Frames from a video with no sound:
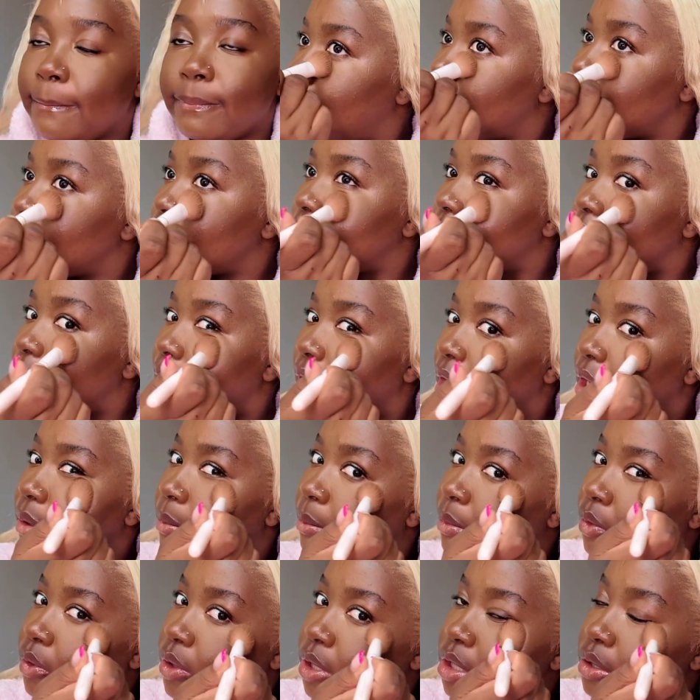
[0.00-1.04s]
we need a
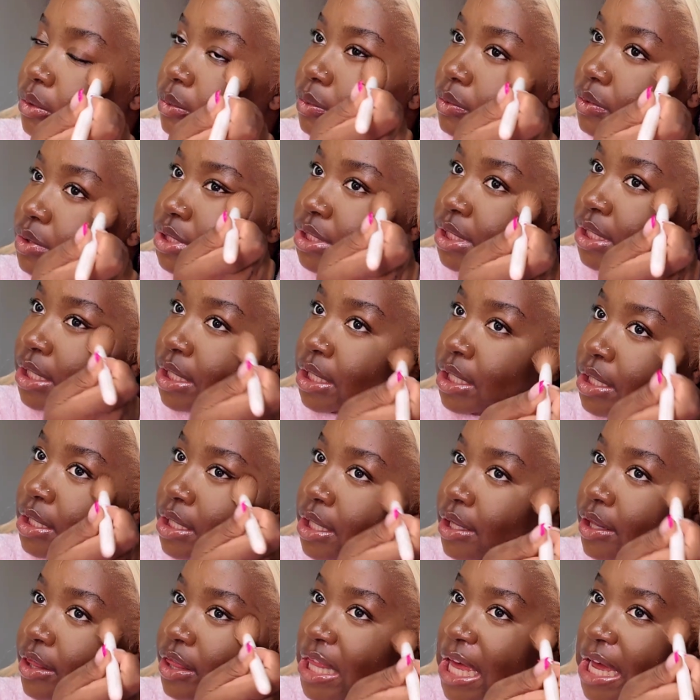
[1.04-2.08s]
morning
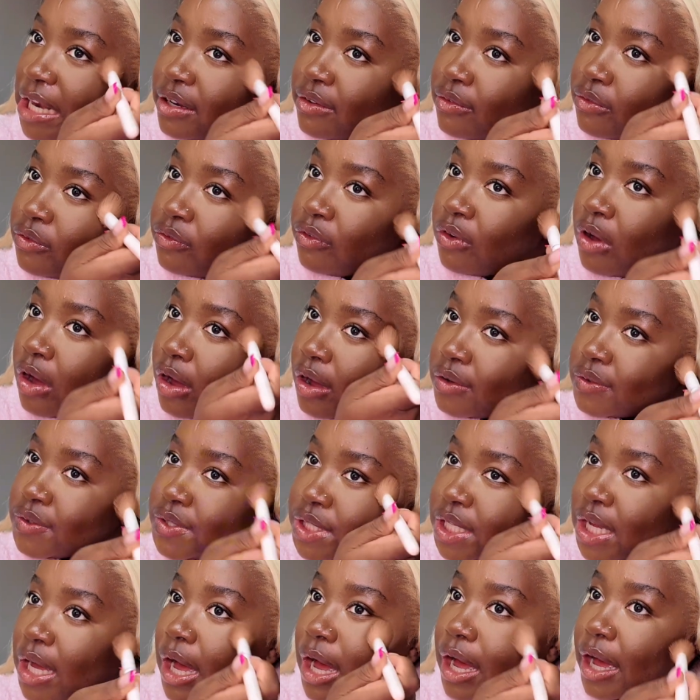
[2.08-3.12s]
routine that involves
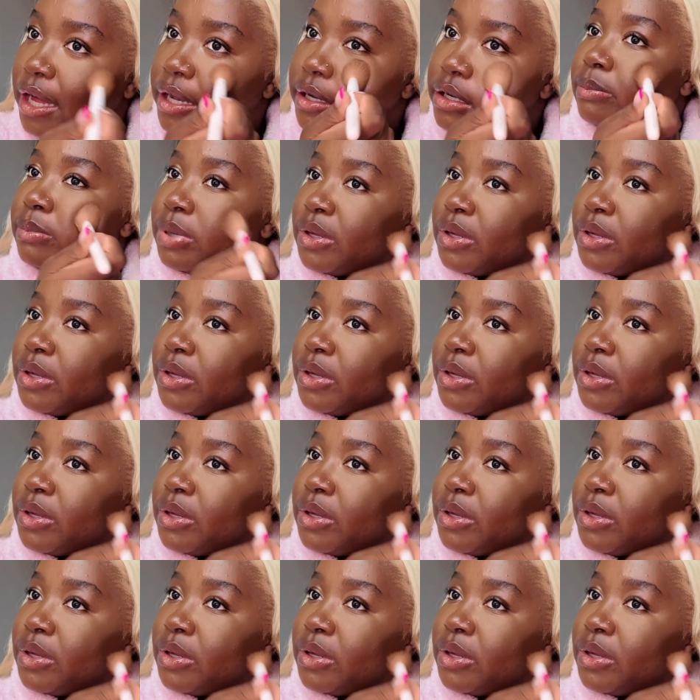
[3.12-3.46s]
God